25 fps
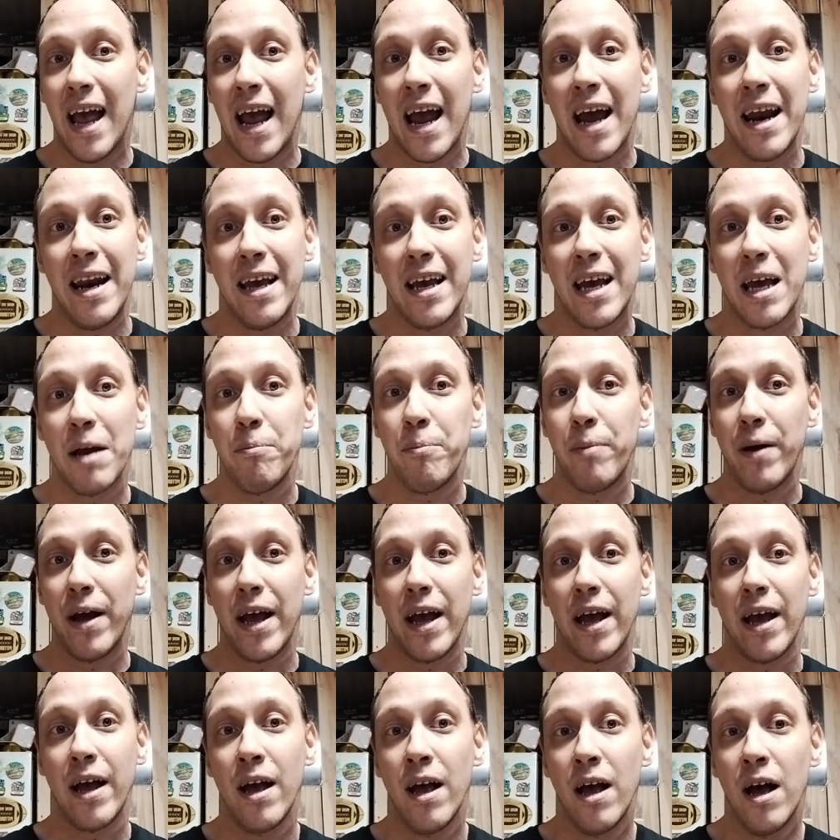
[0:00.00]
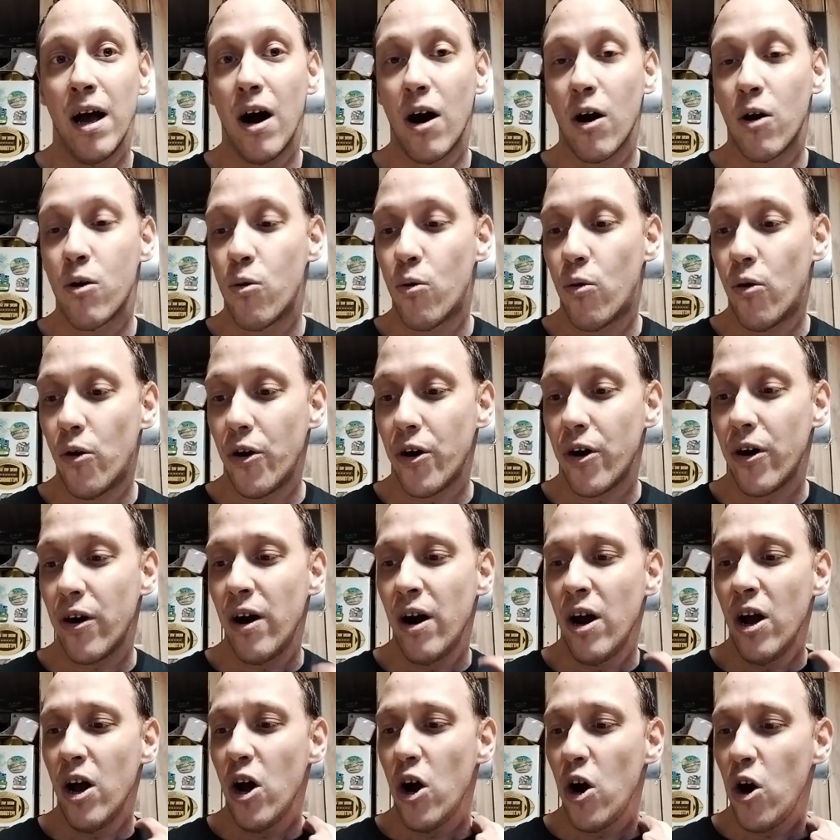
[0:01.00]
and he can be a
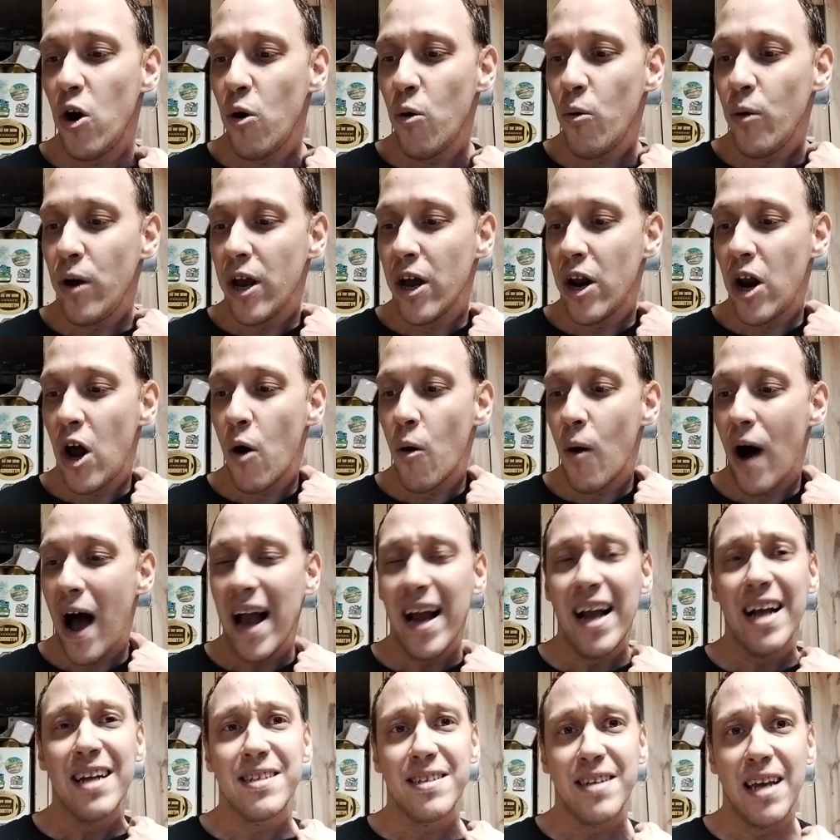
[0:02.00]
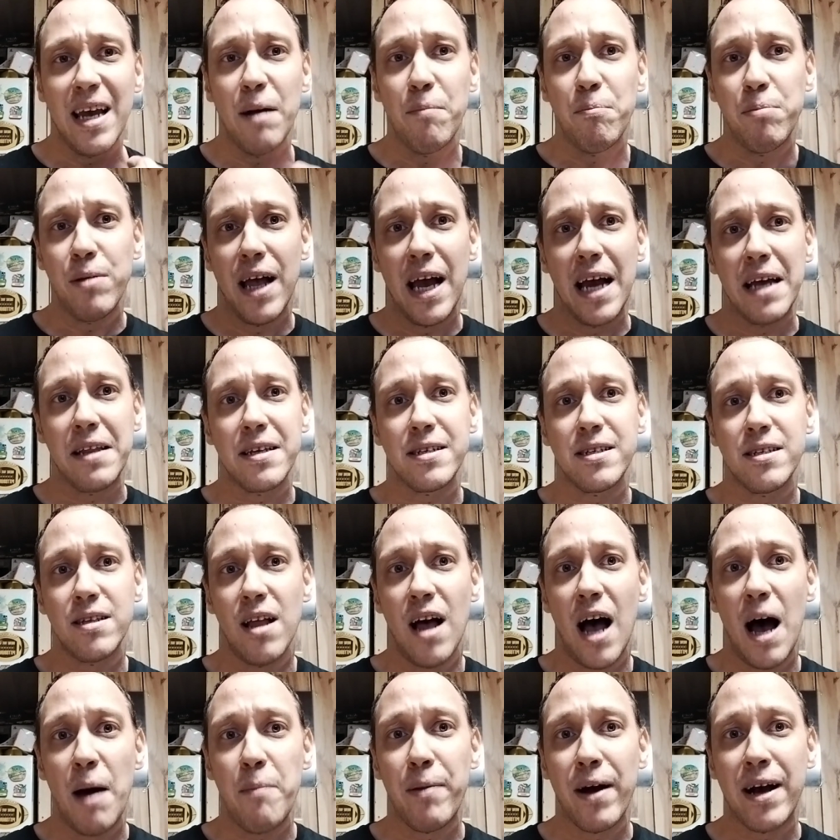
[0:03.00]
corner who, you know, I could see him play in the
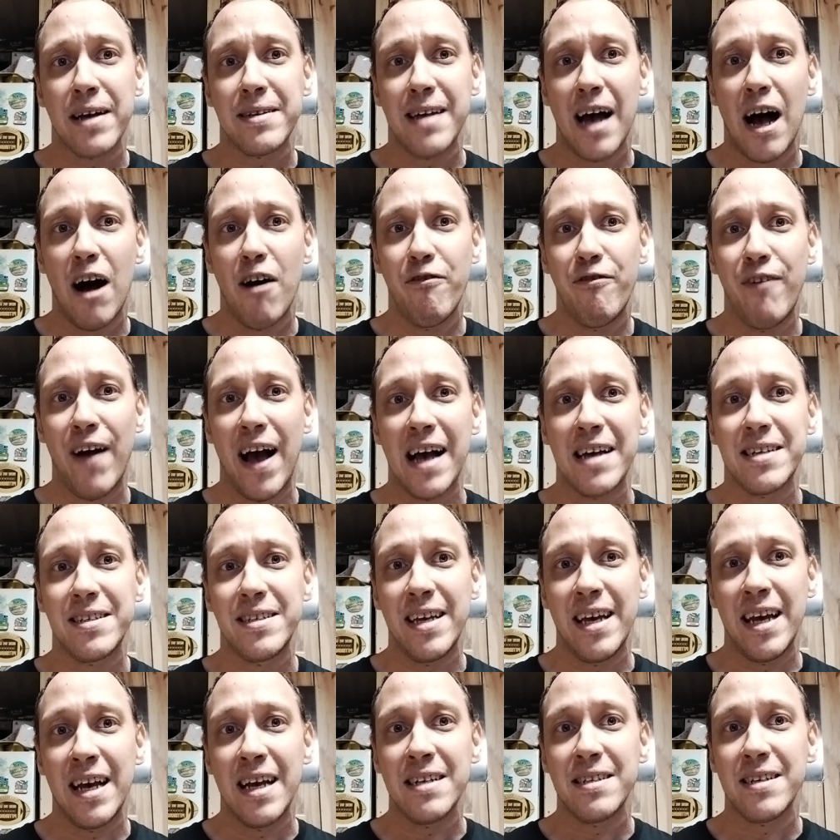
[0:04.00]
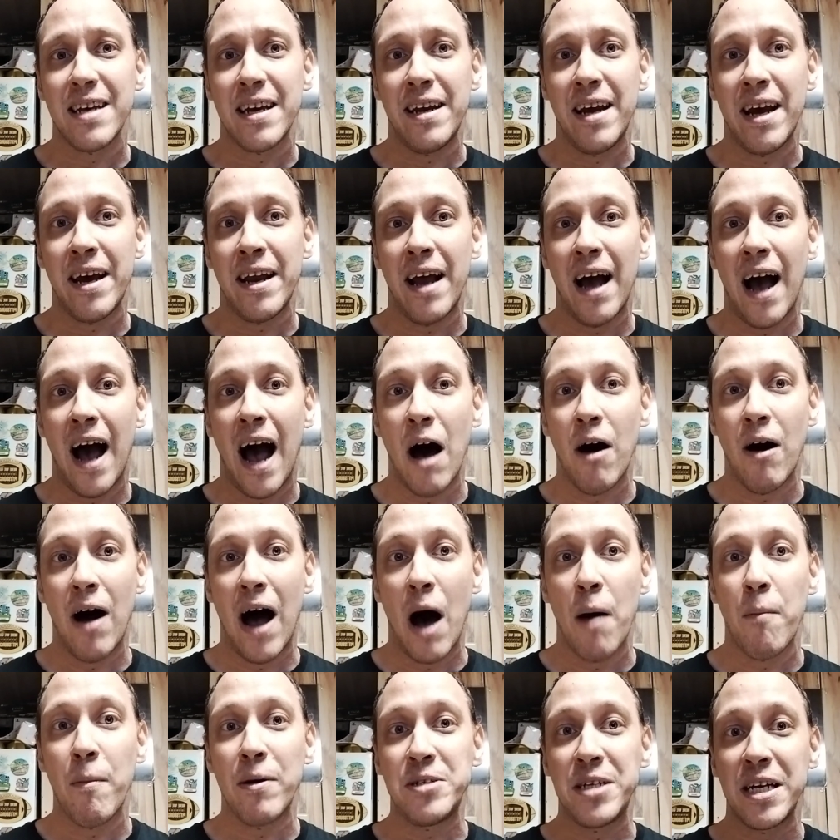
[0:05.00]
slot because of how fast he is and
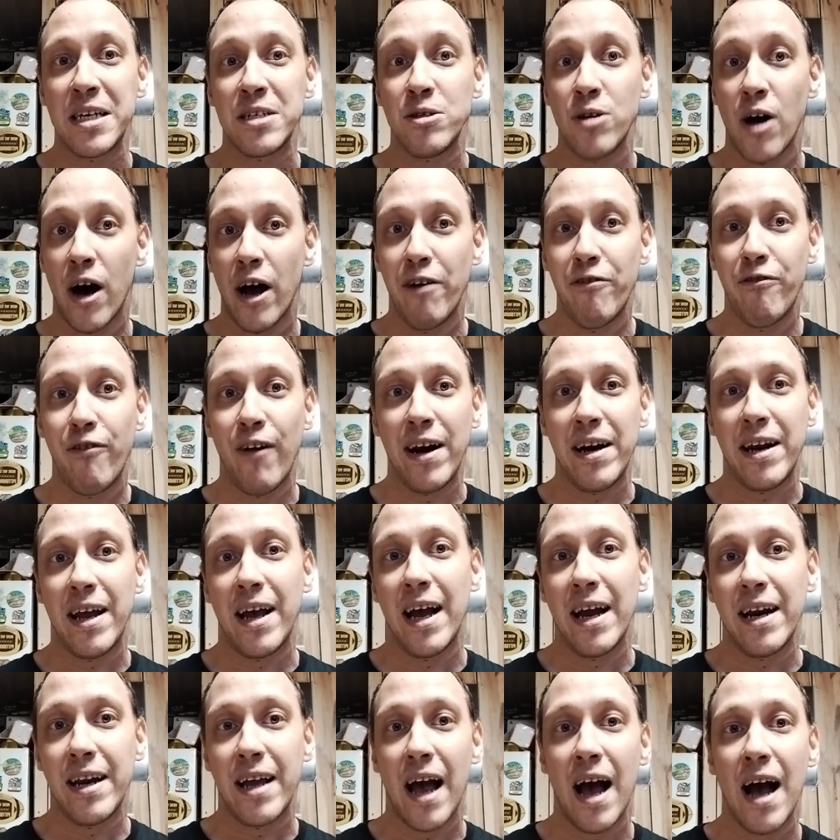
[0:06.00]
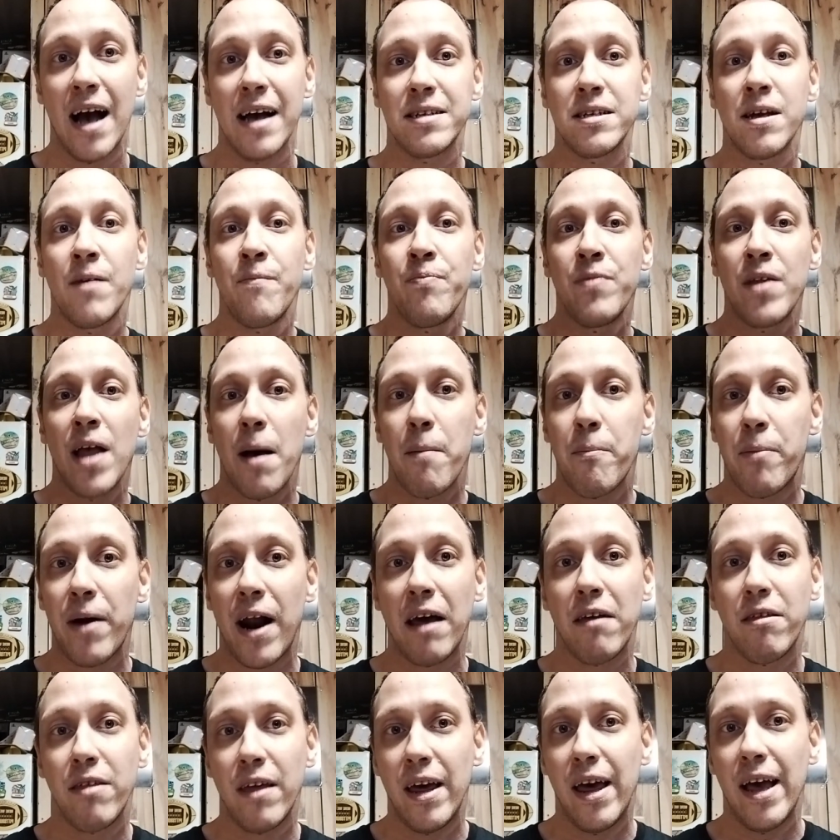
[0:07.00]
how much he's not afraid to hit guys, but
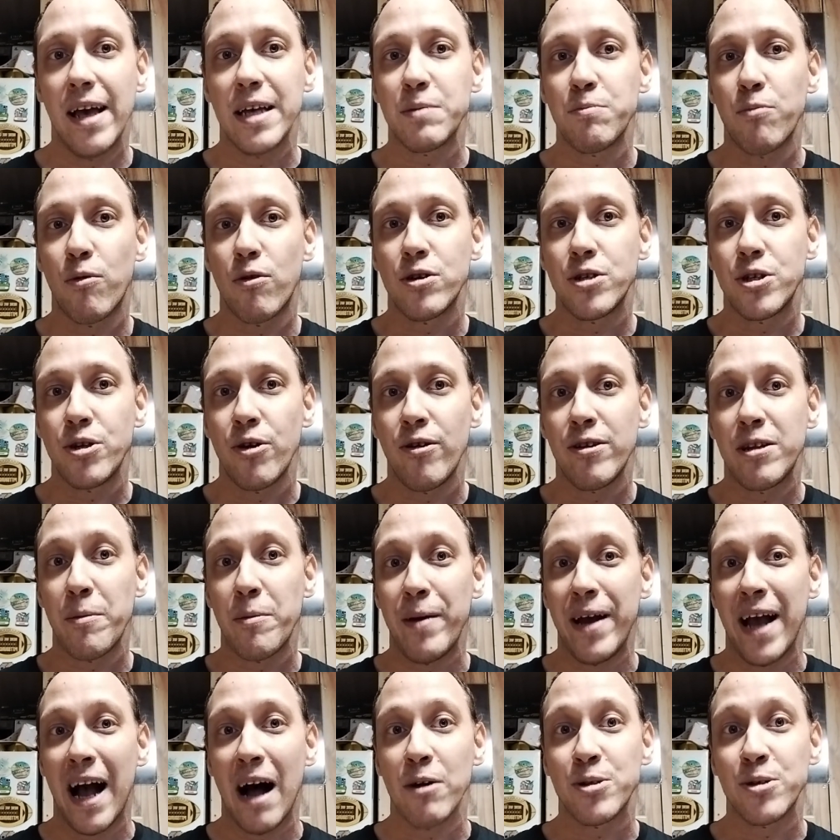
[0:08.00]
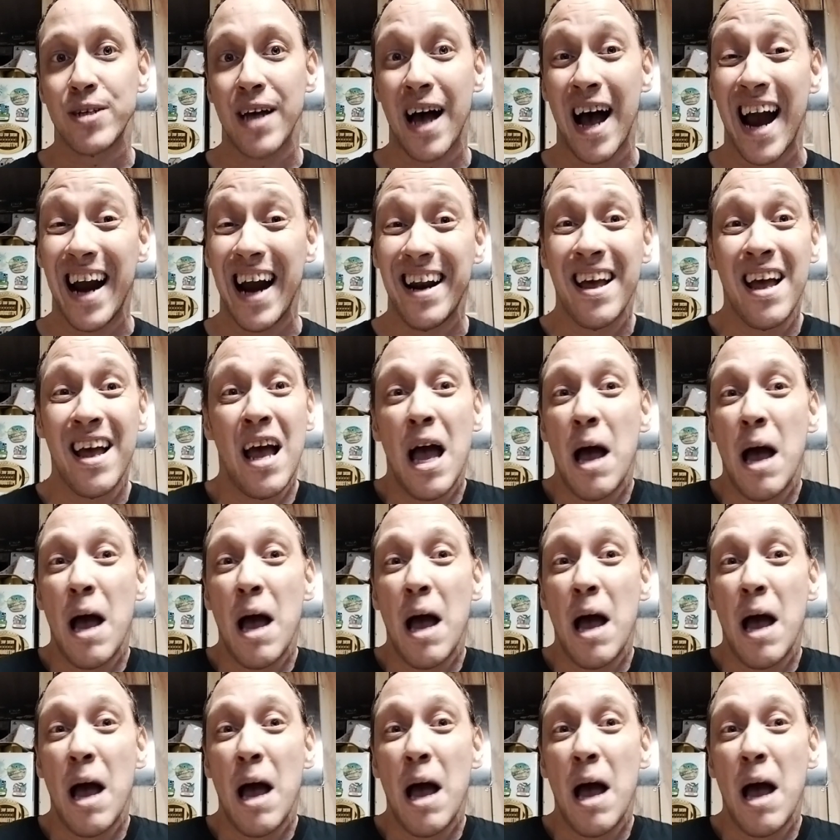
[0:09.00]
I think he's more suited to be outside,